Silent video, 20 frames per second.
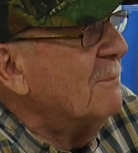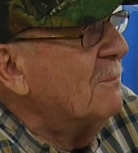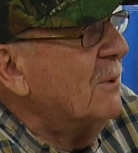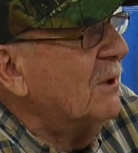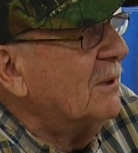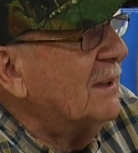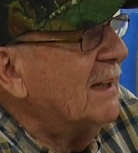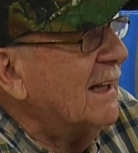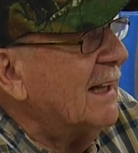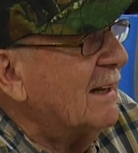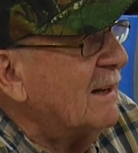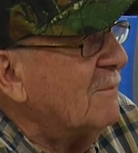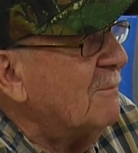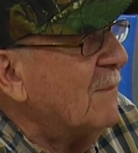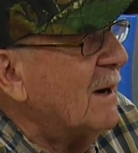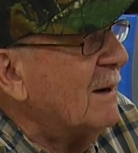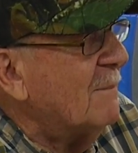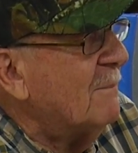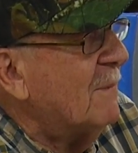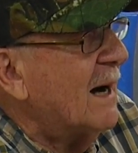put that in
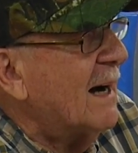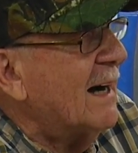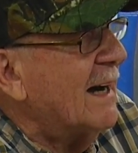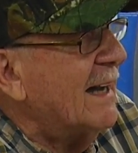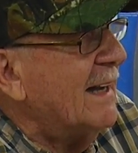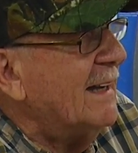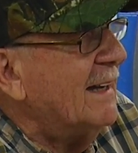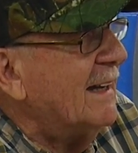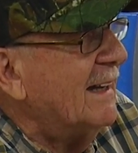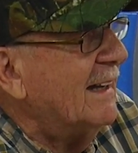my mind,